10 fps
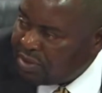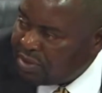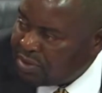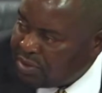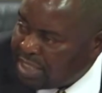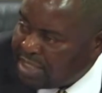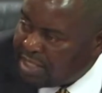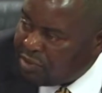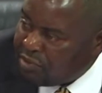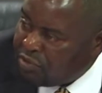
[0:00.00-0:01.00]
so that they
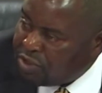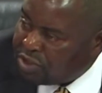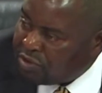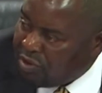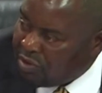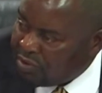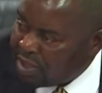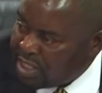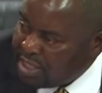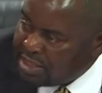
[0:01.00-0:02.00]
know who is wrong.
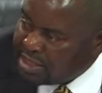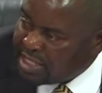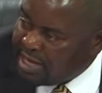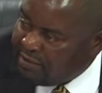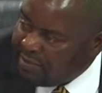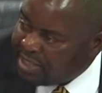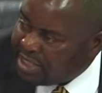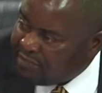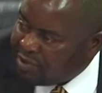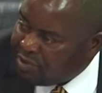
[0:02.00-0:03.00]
Is the government
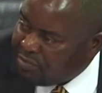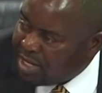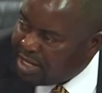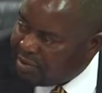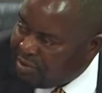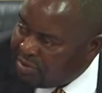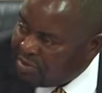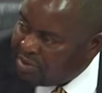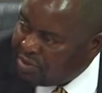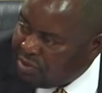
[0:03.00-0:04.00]
giving you money wrong?
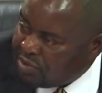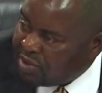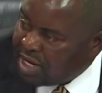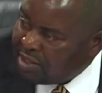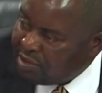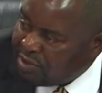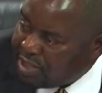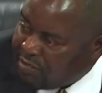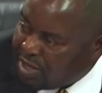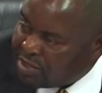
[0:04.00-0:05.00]
No. You are the
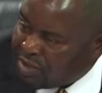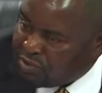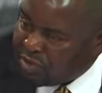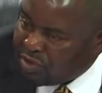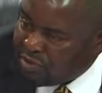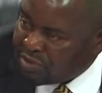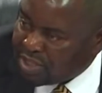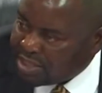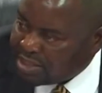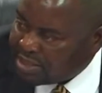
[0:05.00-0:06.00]
ones who are doing wrong
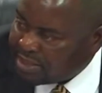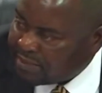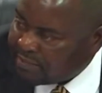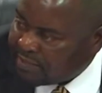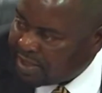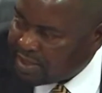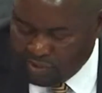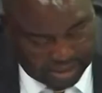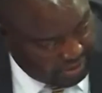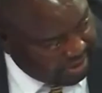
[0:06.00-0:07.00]
things. So
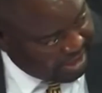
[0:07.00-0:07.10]
that's what the